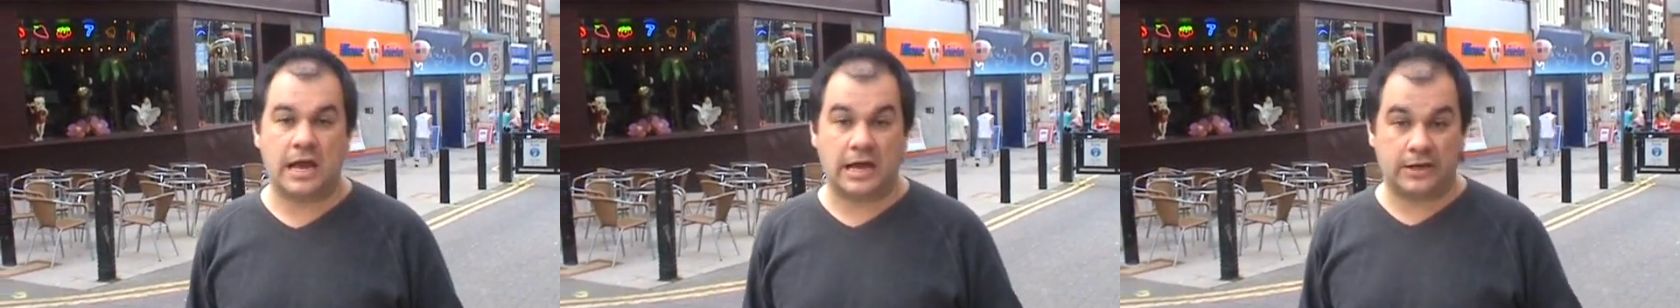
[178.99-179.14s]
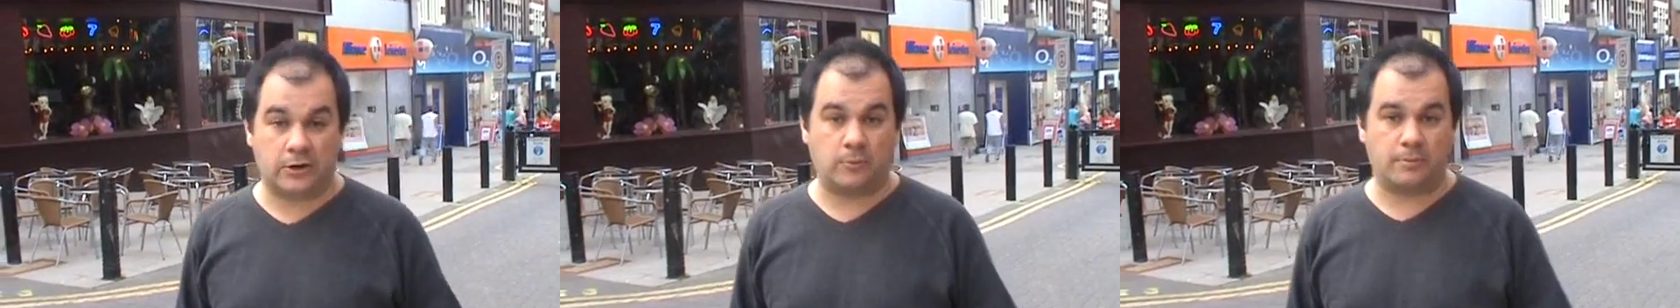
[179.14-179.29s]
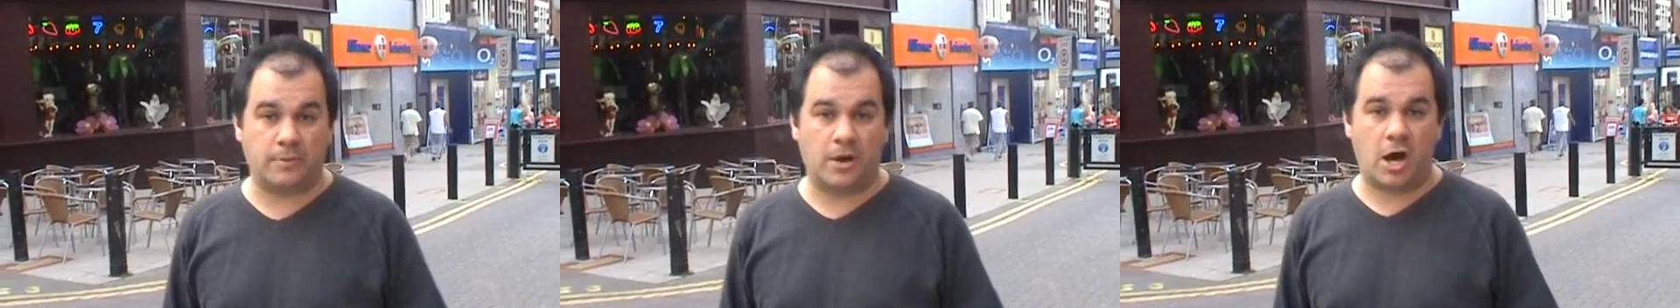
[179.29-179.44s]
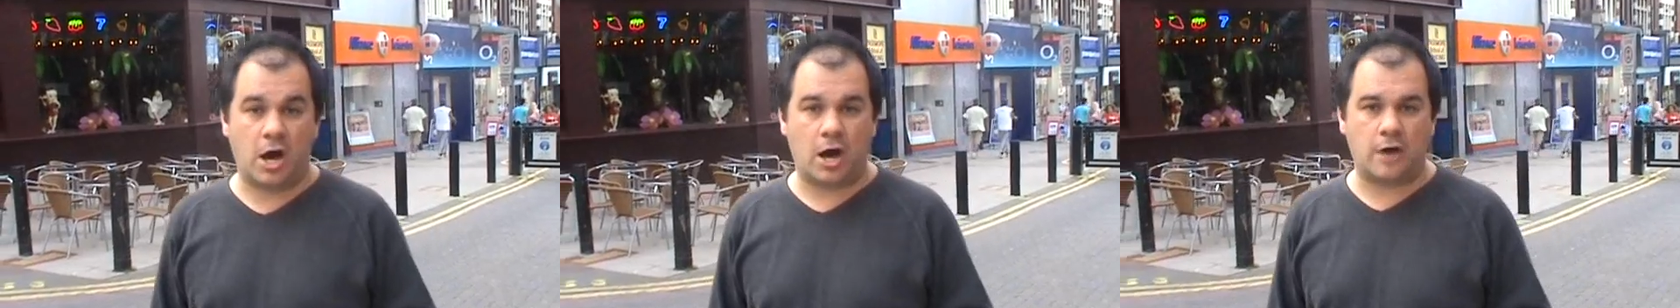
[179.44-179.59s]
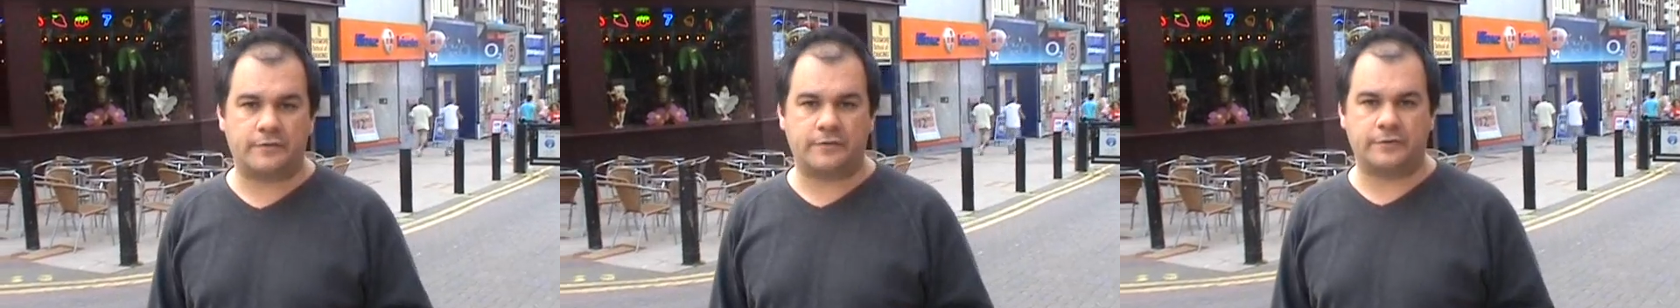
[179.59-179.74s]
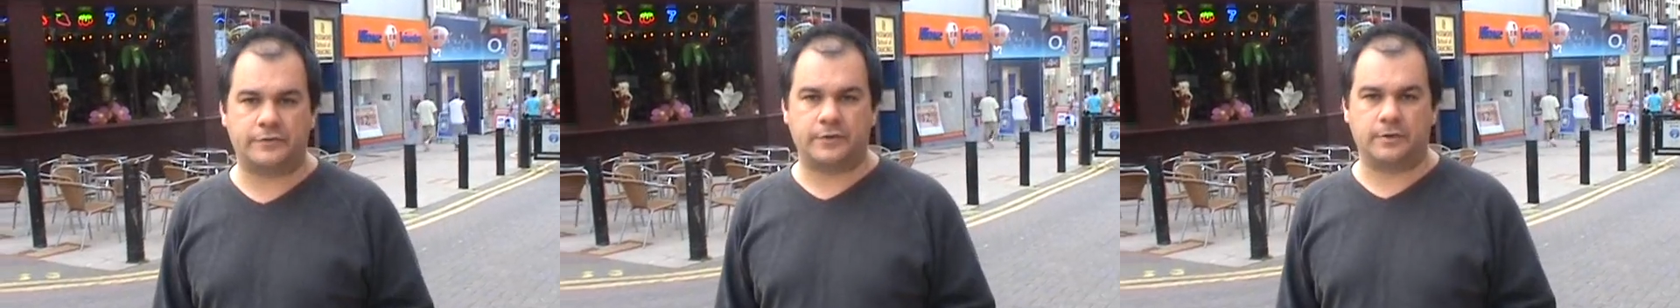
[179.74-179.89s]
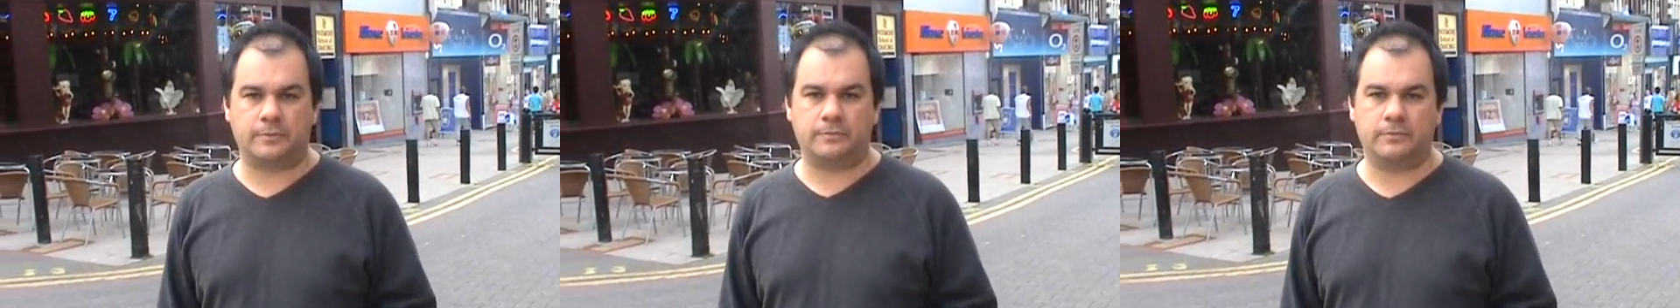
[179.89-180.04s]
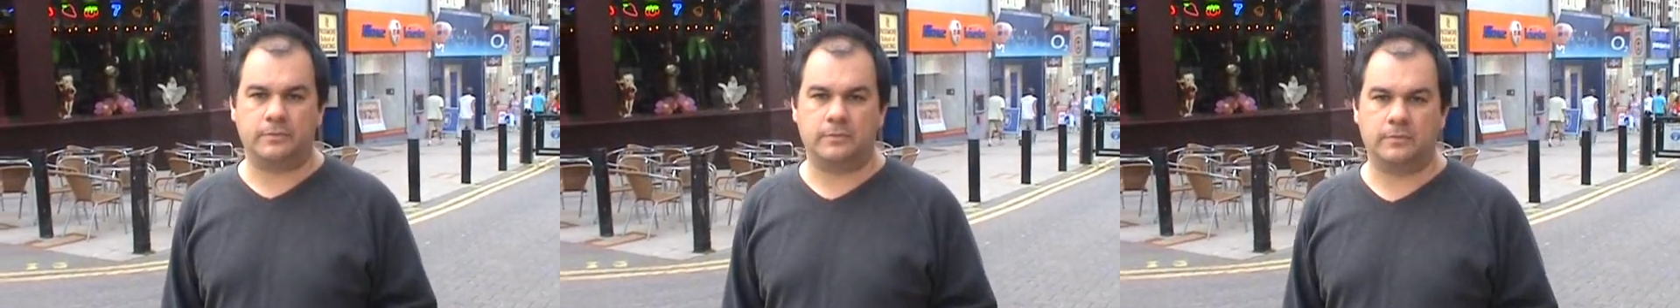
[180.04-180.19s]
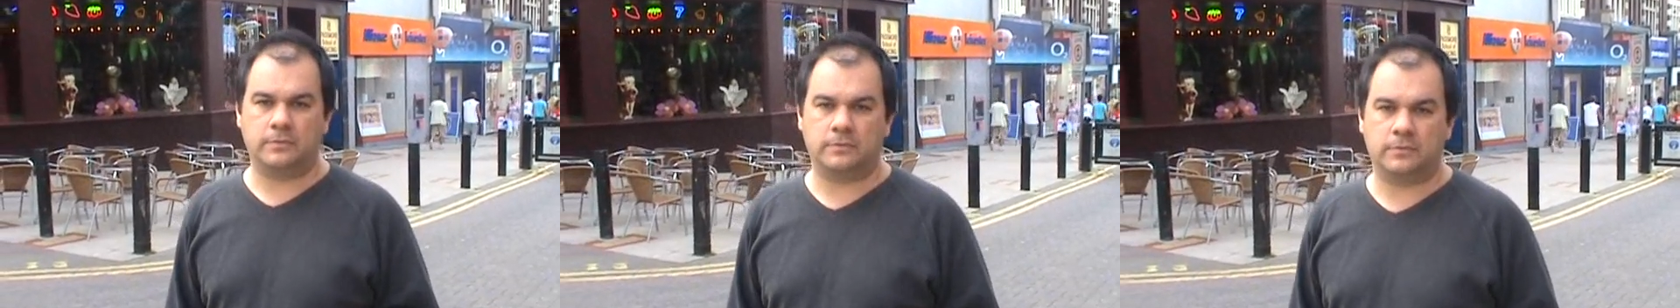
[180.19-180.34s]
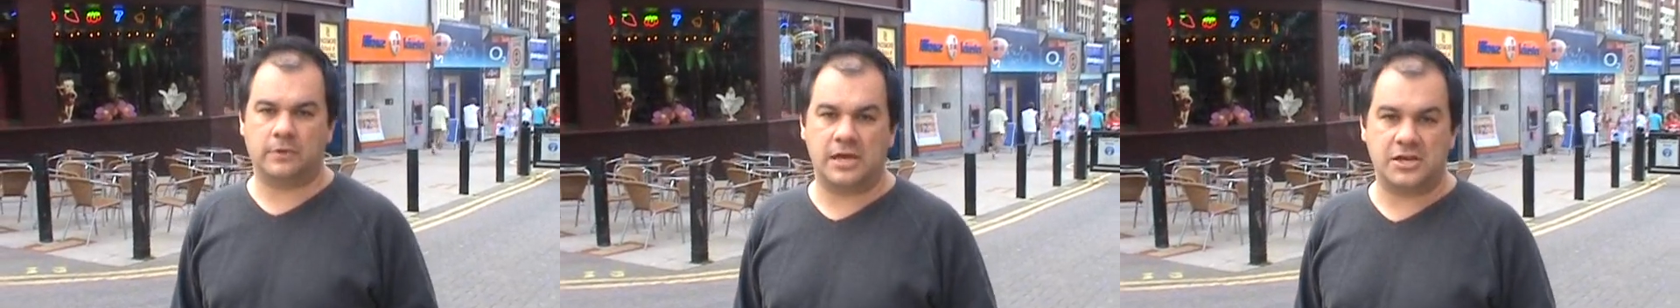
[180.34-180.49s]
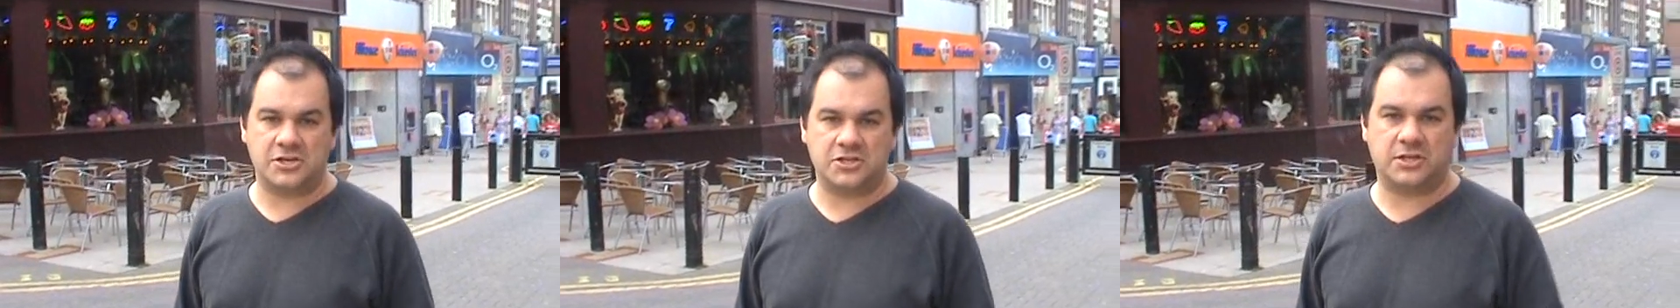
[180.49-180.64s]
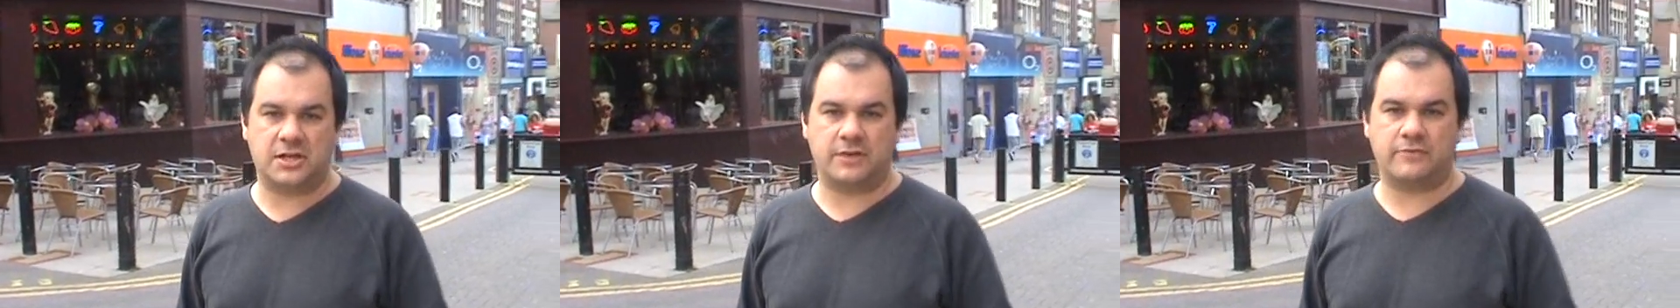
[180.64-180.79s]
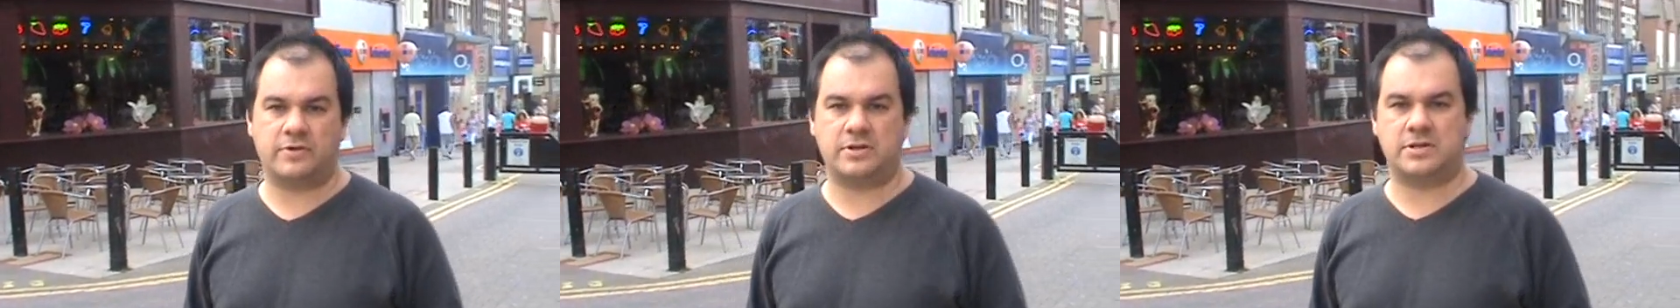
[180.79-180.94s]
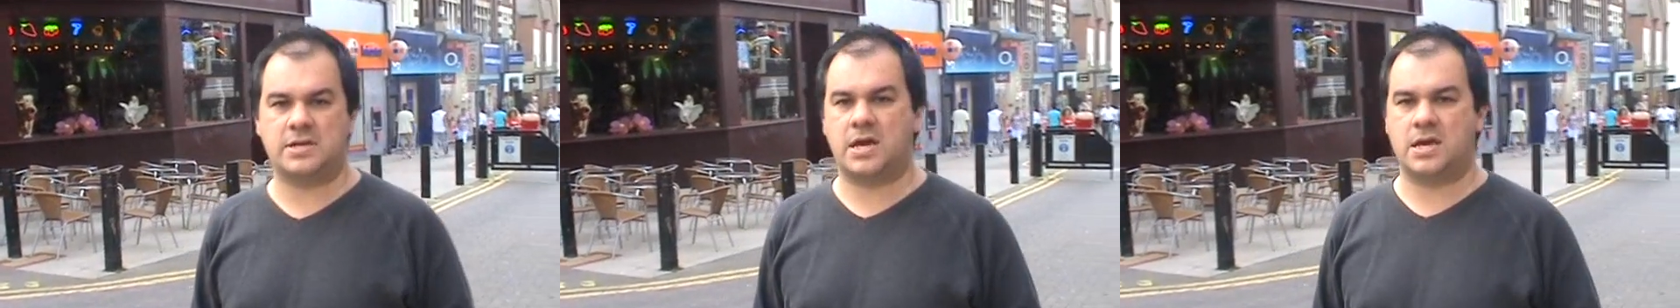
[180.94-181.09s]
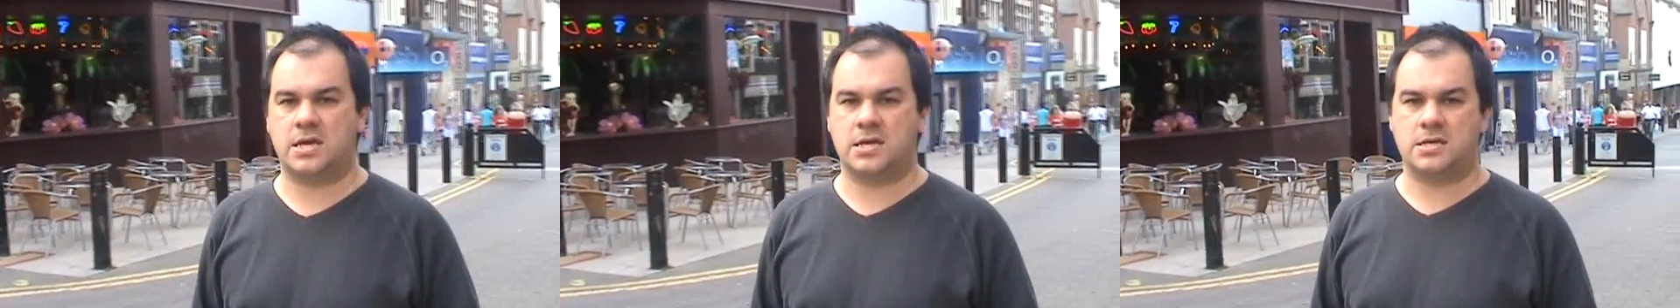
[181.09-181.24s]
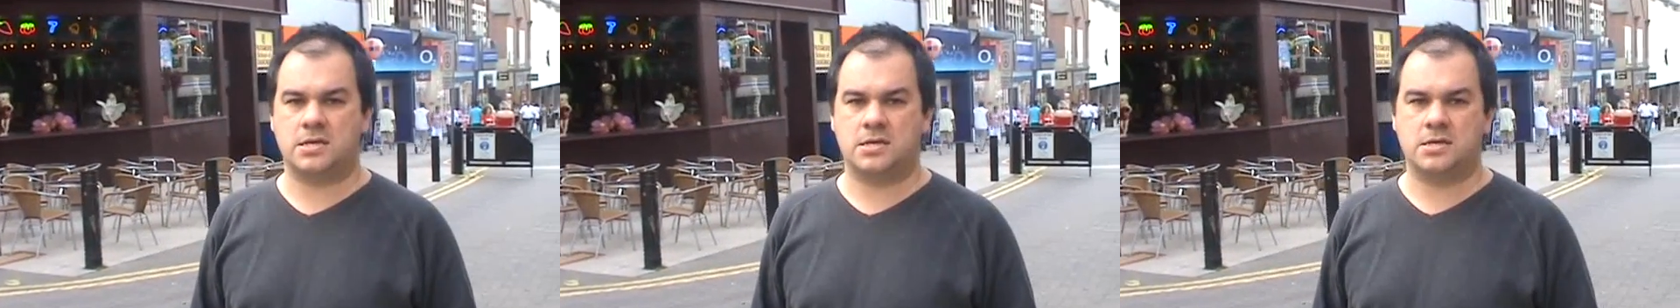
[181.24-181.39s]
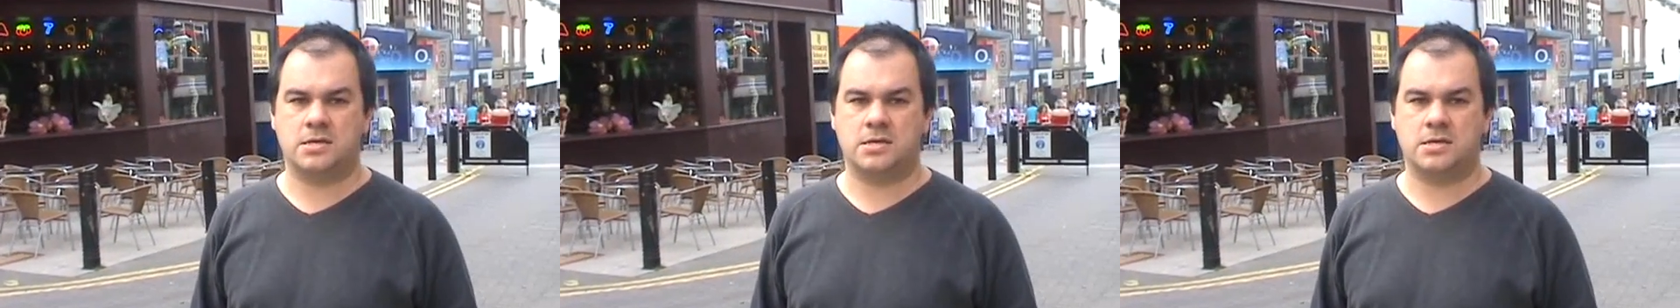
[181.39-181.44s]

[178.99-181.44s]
and on behalf of them each and every day.